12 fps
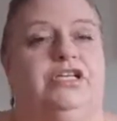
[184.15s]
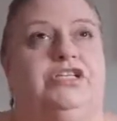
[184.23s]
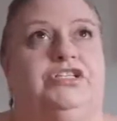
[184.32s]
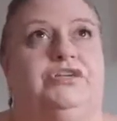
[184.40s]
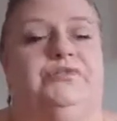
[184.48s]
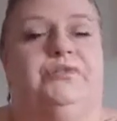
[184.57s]

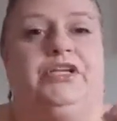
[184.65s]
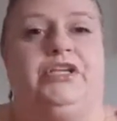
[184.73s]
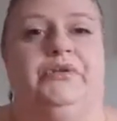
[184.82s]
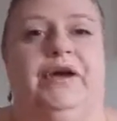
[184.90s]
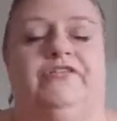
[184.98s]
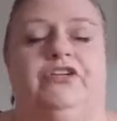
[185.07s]
So when you
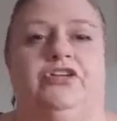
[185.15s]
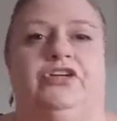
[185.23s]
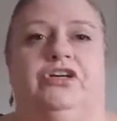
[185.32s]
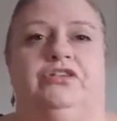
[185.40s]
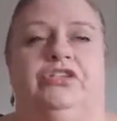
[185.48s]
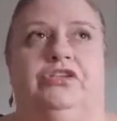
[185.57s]
have a look
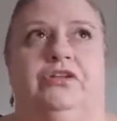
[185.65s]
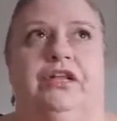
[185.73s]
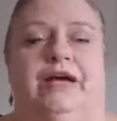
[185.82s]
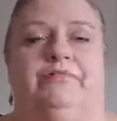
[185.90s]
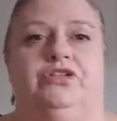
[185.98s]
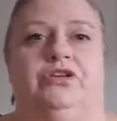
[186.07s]
on your
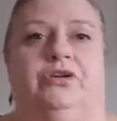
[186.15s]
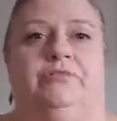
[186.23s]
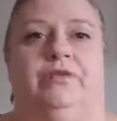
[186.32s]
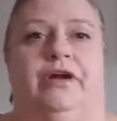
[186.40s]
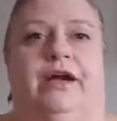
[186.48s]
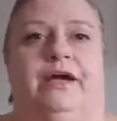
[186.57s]
laptop
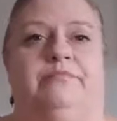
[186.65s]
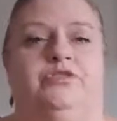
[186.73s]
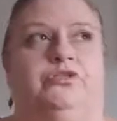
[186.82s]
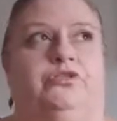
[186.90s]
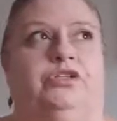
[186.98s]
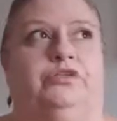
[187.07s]
perhaps,
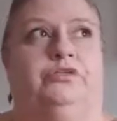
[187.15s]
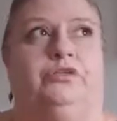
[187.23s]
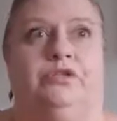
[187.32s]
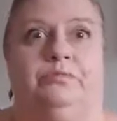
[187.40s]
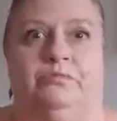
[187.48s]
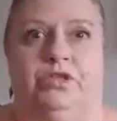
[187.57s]
or your
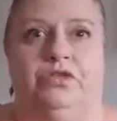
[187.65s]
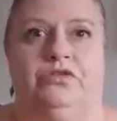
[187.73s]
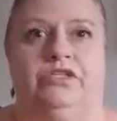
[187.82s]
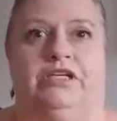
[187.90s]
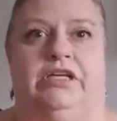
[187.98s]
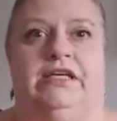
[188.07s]

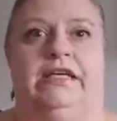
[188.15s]
computer,